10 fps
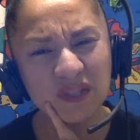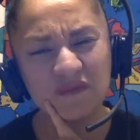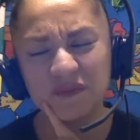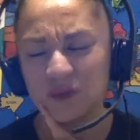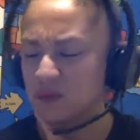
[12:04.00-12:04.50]

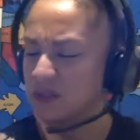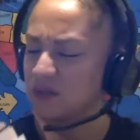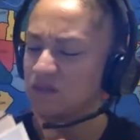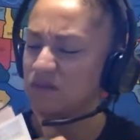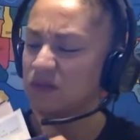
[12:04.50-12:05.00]
confused.
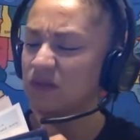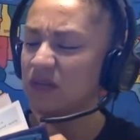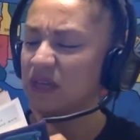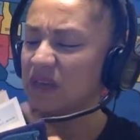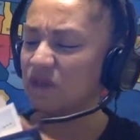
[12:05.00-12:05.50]

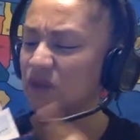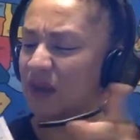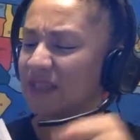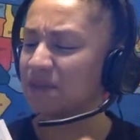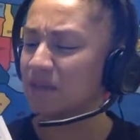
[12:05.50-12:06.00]
If you ask